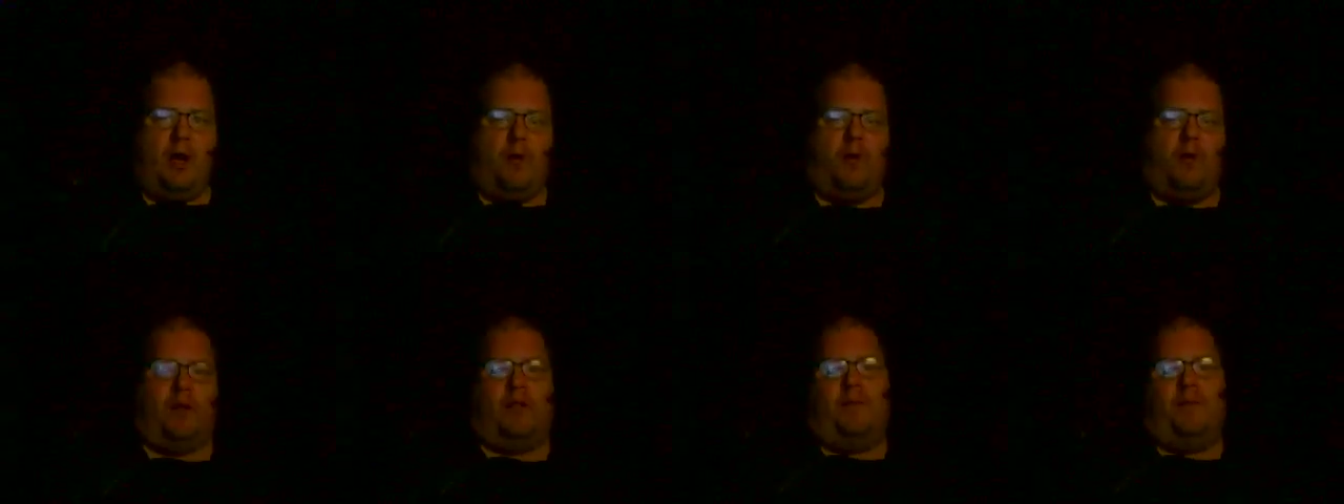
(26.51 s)

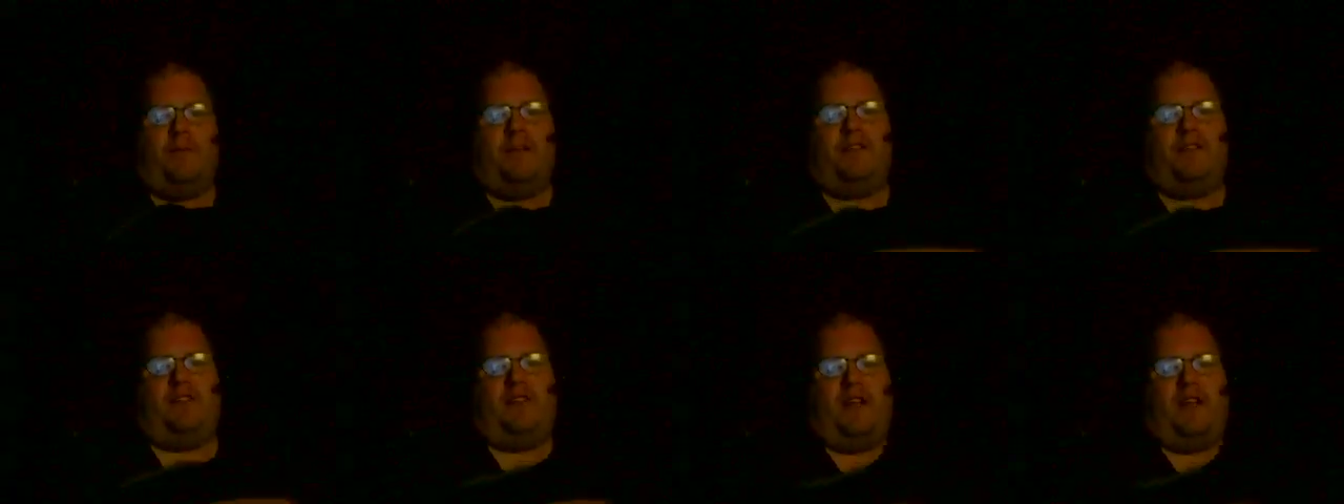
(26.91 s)
Well, let
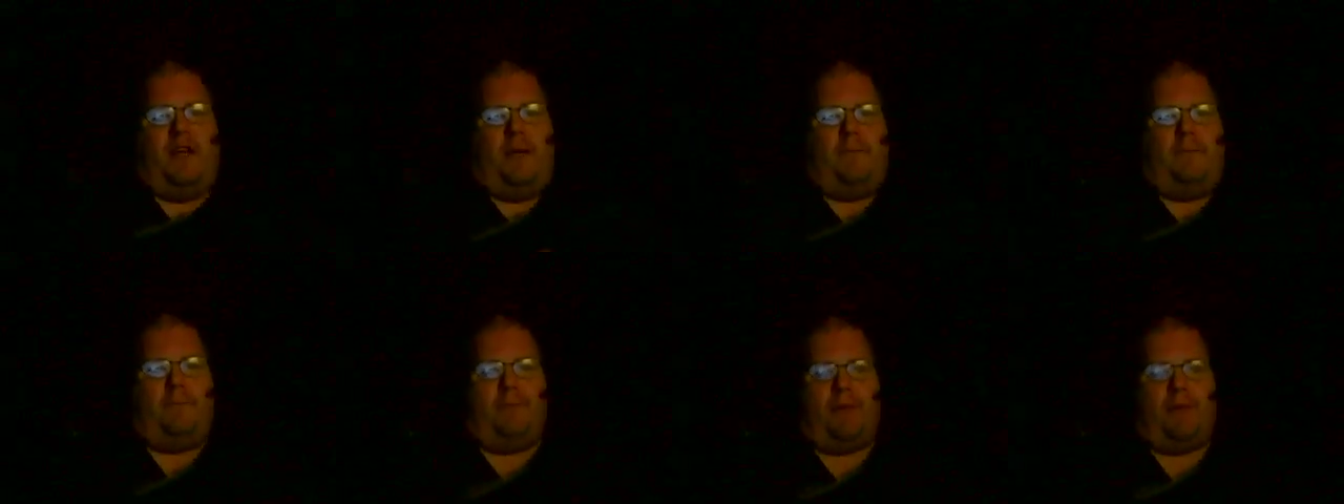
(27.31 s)
me
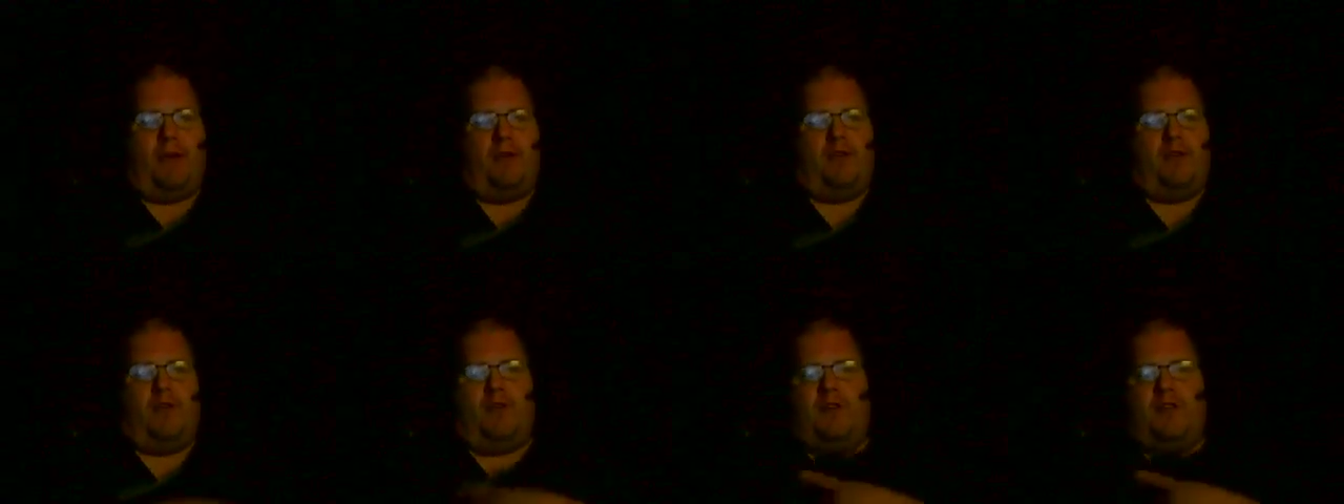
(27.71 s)
see.
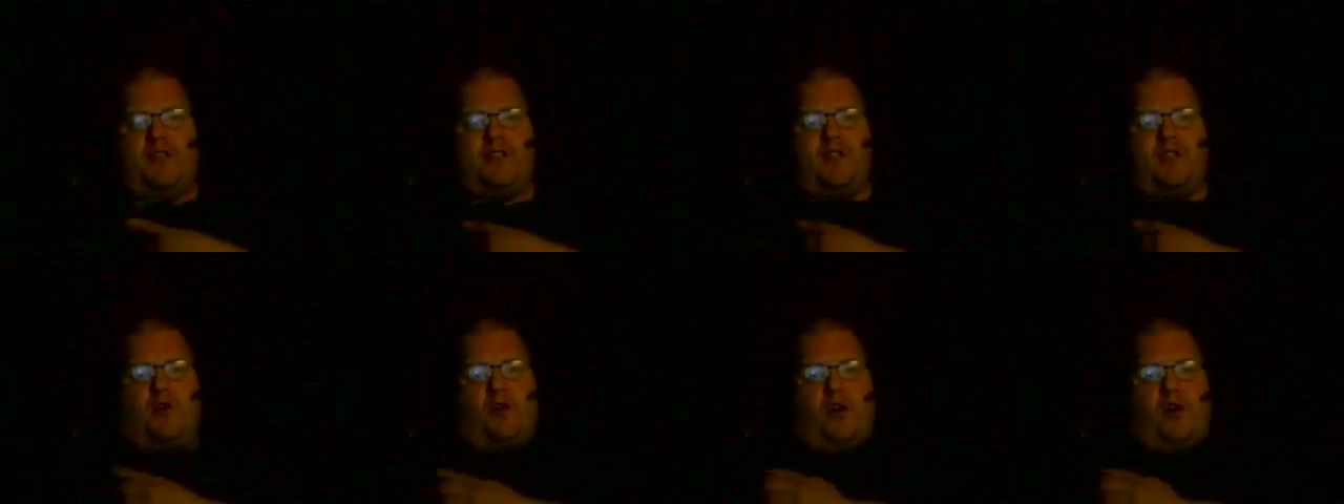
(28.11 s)
During the
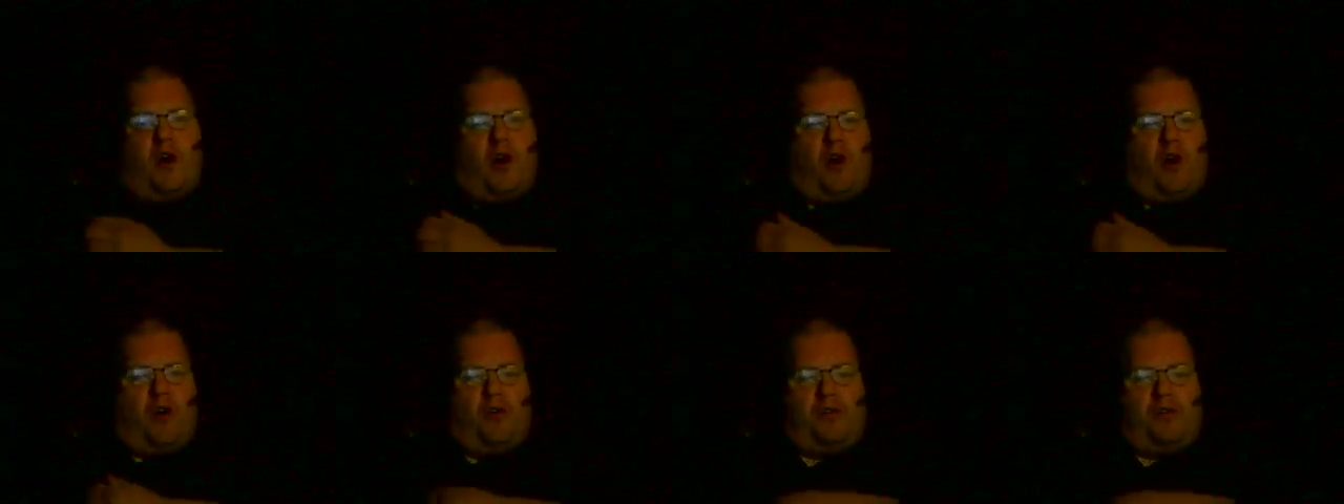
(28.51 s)

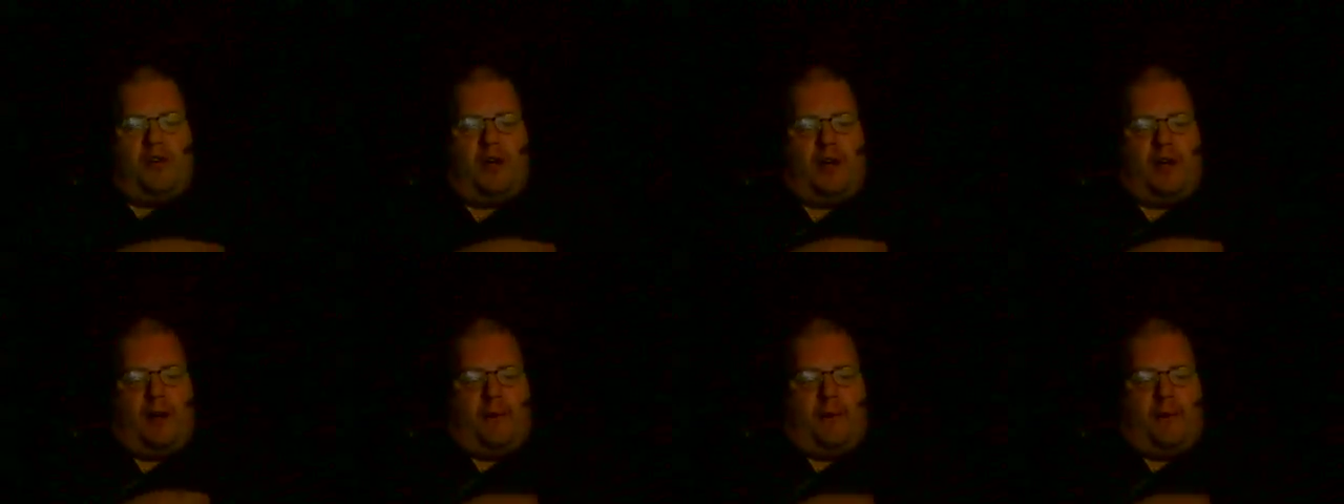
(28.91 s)
so-called